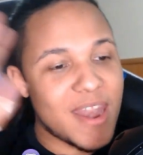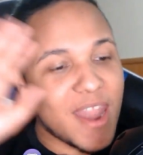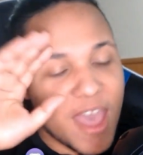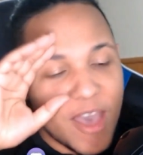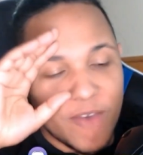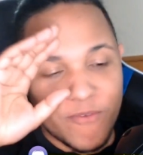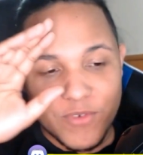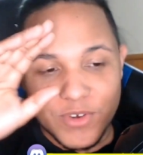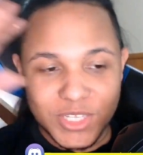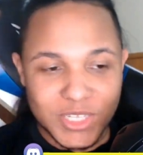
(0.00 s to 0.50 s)

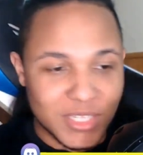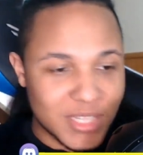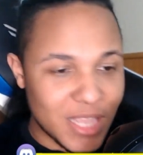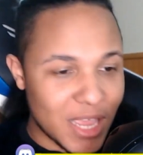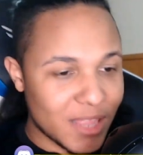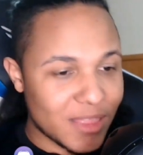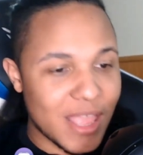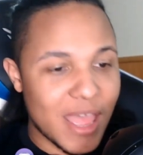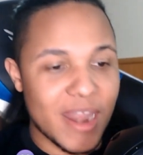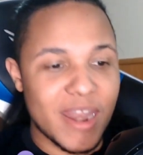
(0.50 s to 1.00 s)
Never
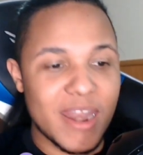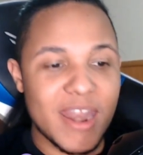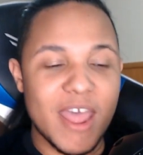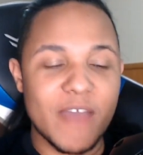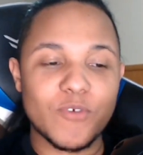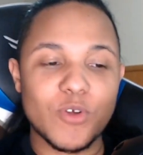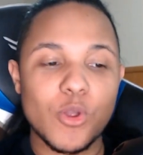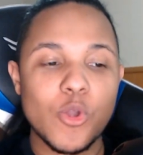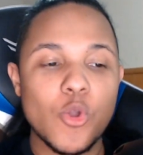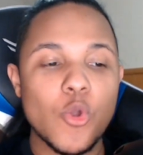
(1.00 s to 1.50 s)
said that.
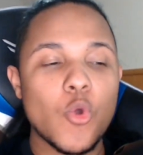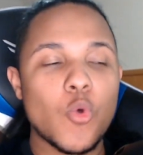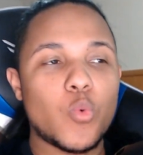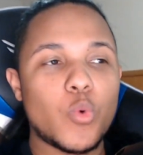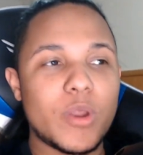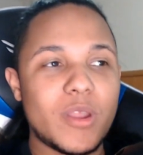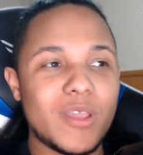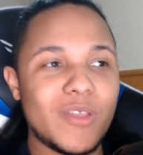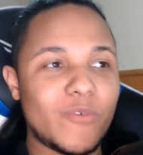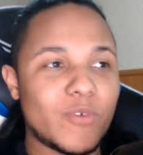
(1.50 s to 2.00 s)
Never
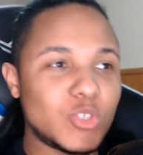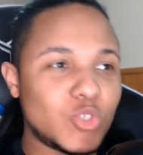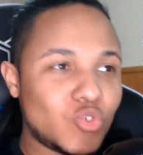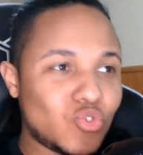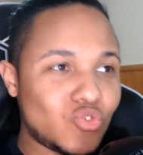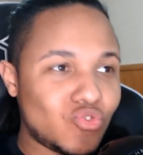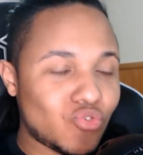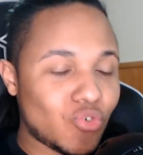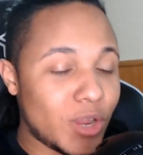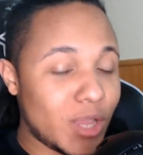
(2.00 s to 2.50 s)
would even
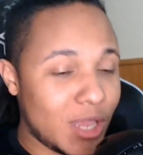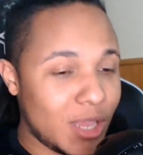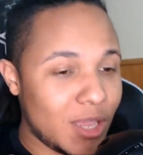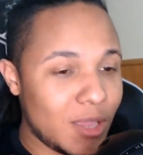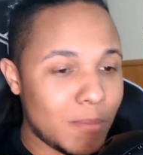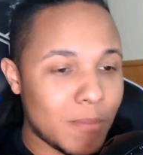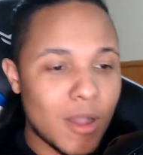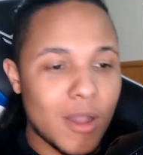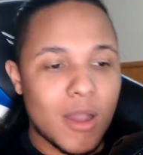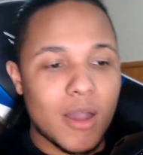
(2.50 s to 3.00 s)

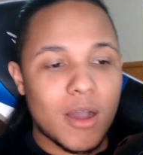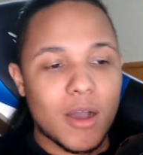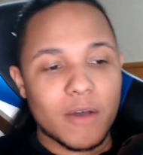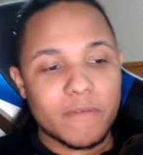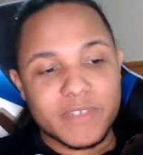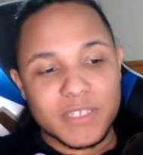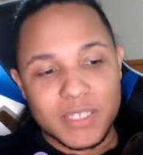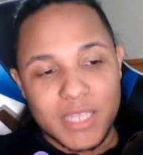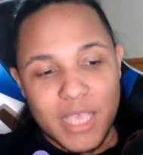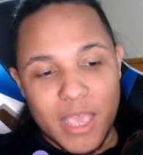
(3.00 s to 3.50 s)
dream
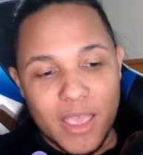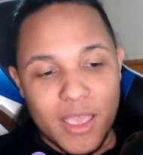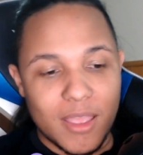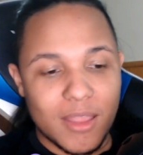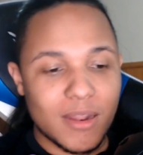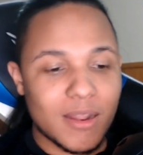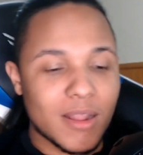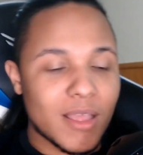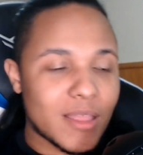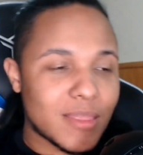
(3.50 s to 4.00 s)
of
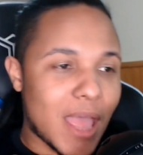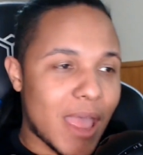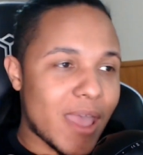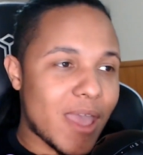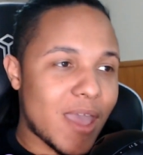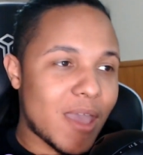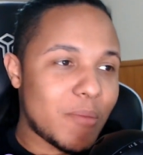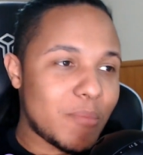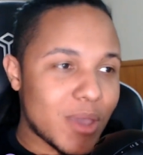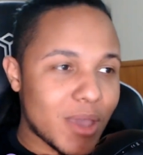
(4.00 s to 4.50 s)
saying that
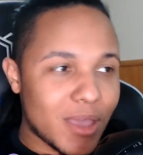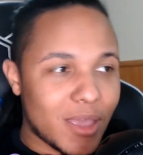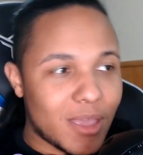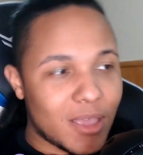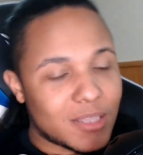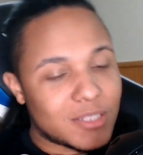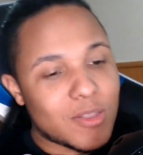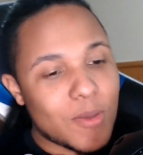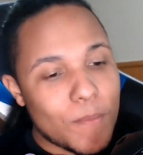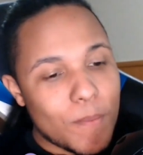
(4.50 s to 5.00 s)
Emiya
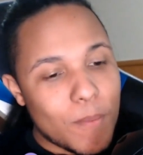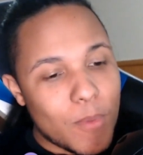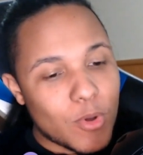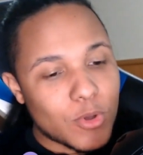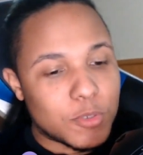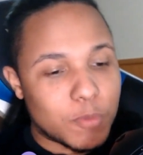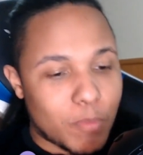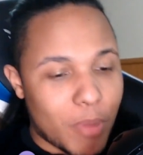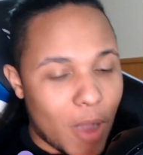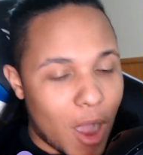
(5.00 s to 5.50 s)
is the
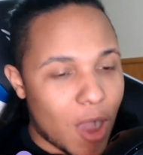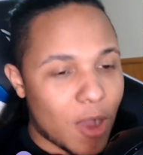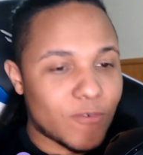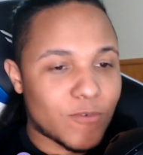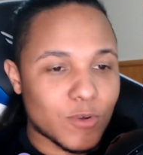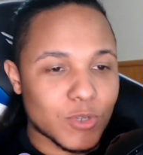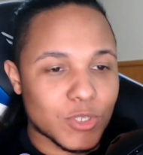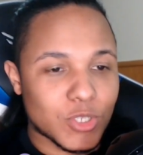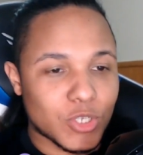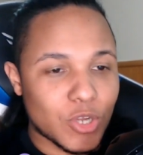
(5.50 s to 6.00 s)
most
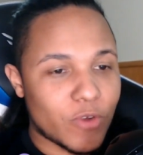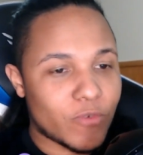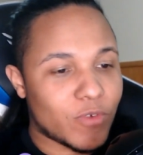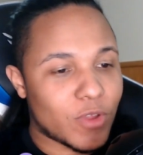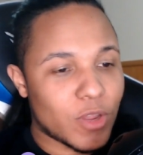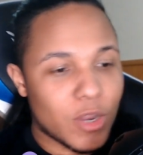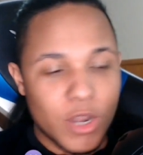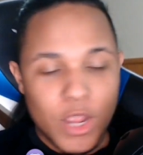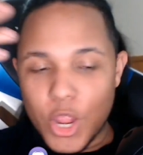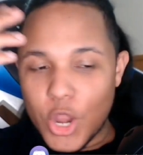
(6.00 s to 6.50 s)
powerful
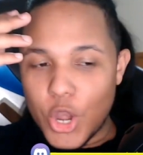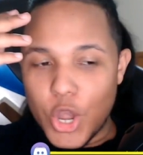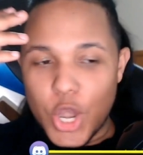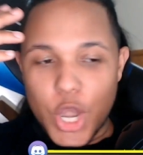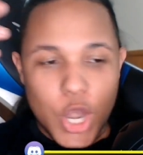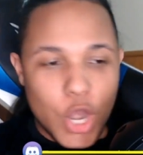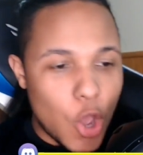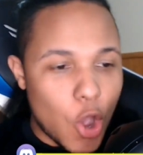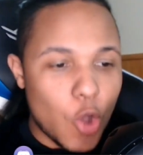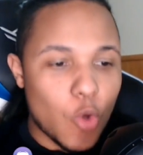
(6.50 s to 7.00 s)
servant.
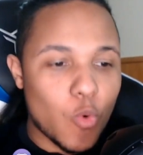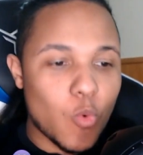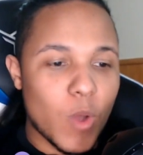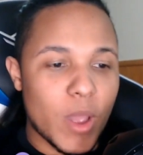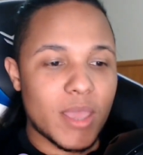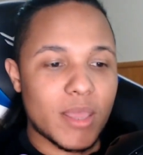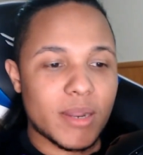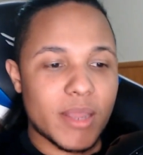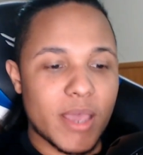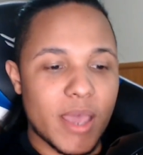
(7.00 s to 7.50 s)
No
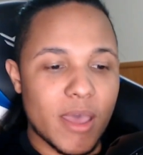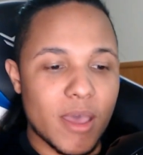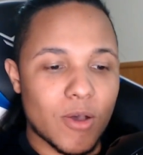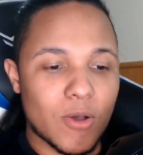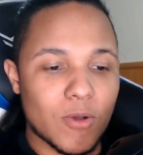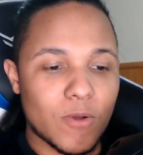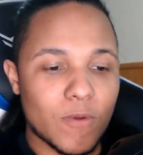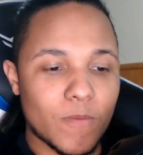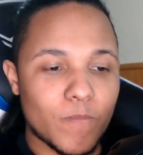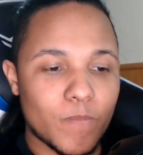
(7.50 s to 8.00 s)
way in
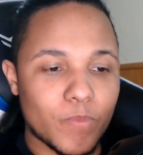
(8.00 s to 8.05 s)
hell.